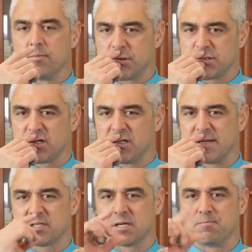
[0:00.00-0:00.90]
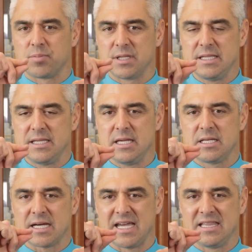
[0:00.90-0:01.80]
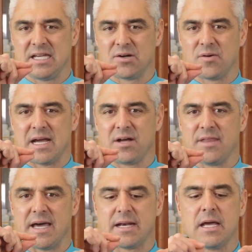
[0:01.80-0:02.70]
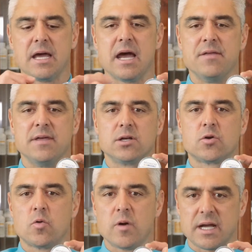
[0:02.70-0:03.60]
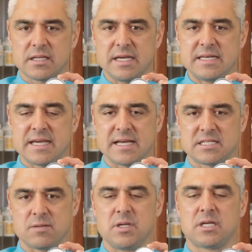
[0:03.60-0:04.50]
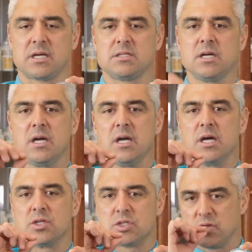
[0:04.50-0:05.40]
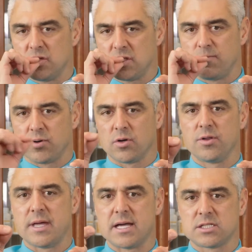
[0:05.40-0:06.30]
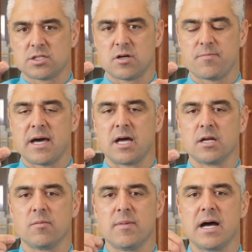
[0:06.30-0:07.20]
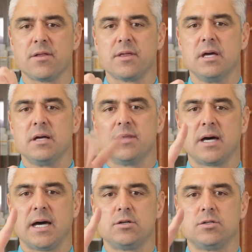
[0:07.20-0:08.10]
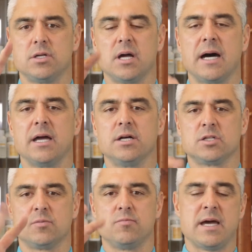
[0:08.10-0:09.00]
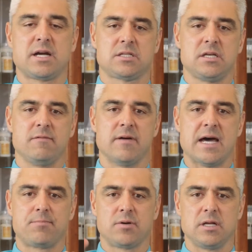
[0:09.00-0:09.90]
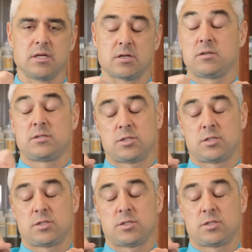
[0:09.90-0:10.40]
Put your lips completely tightly around that and then quickly test it, because as soon as you pull that strip out of your mouth, the hydrogen ions are actually evaporating,